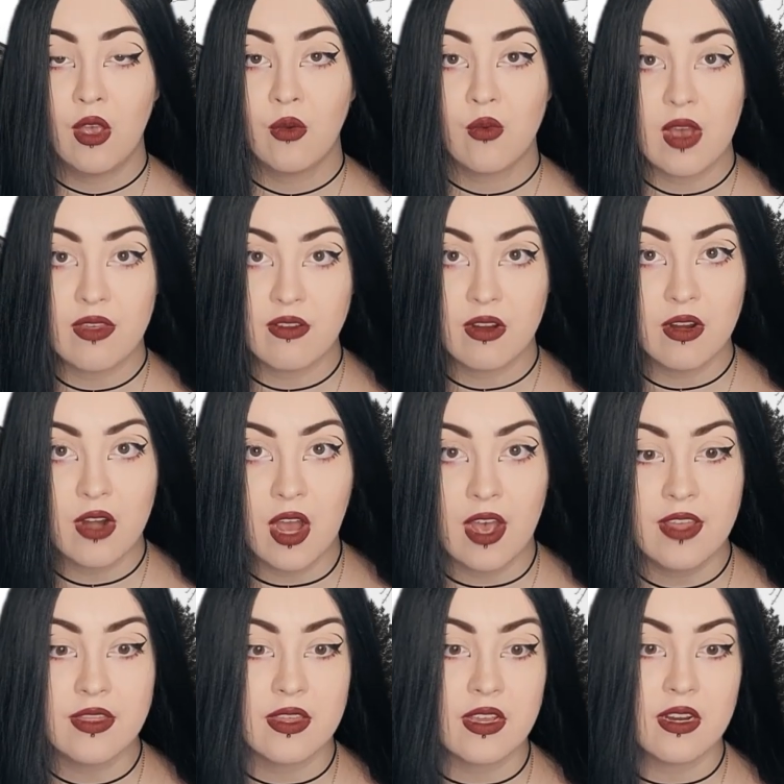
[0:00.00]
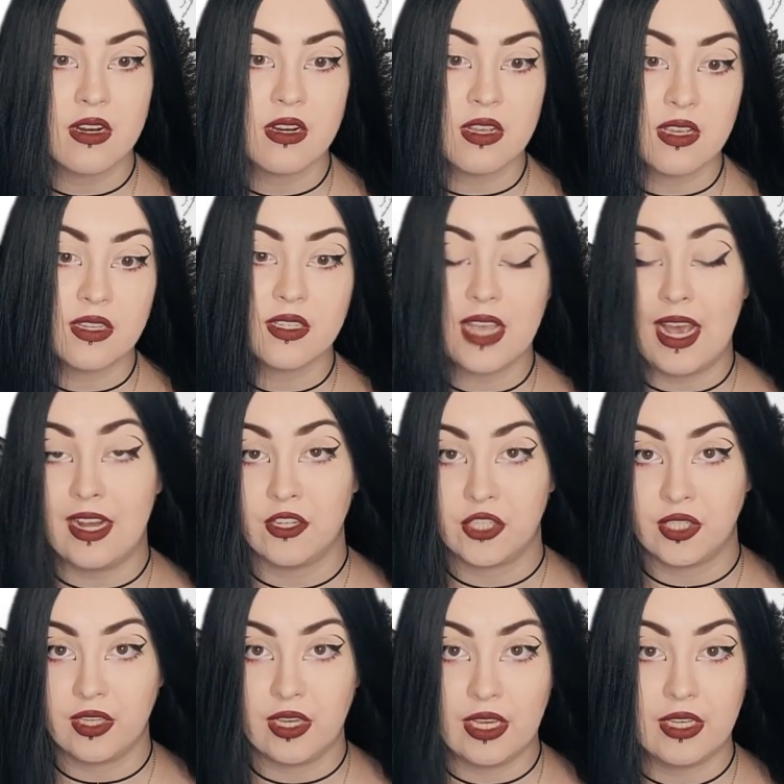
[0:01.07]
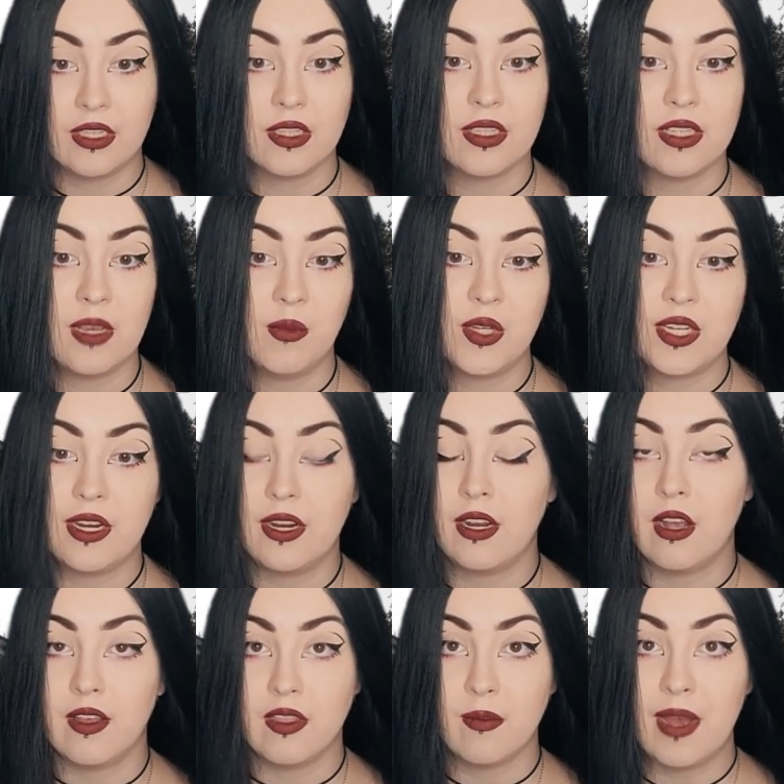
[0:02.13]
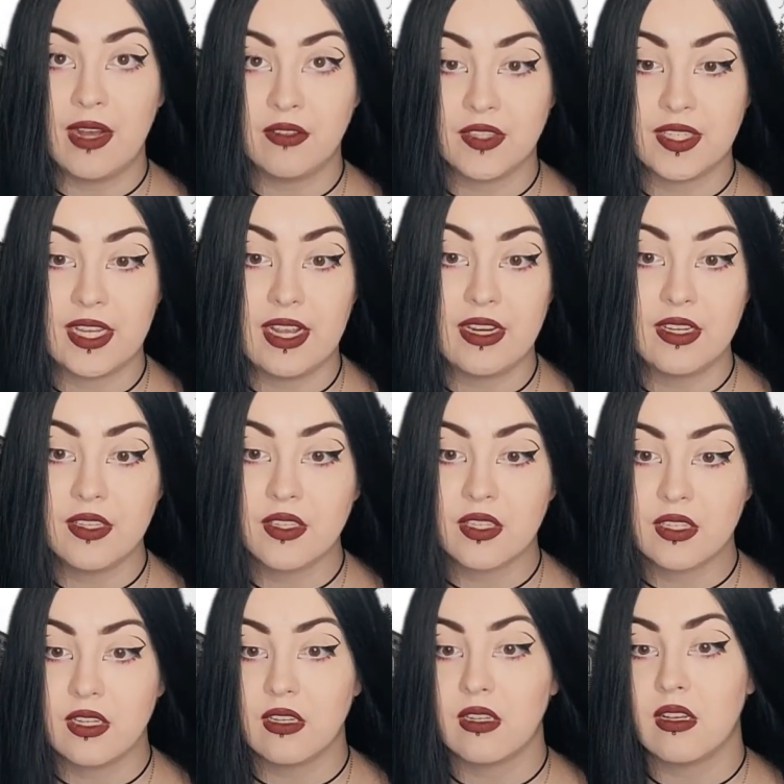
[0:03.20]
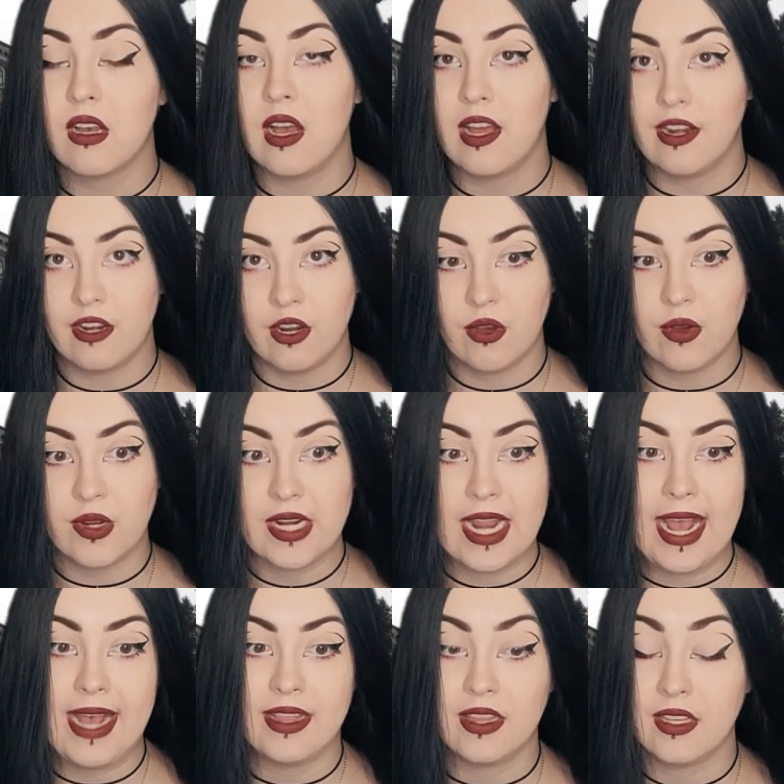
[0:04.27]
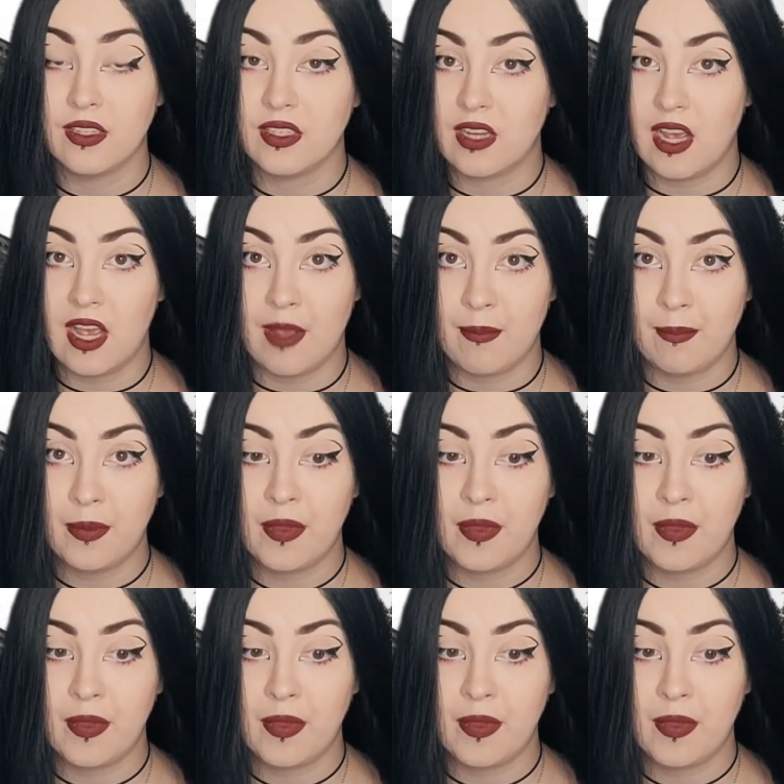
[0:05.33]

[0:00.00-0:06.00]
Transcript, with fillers: Whether or not there is actually a hidden cemetery on the mountain site is still unknown at this time.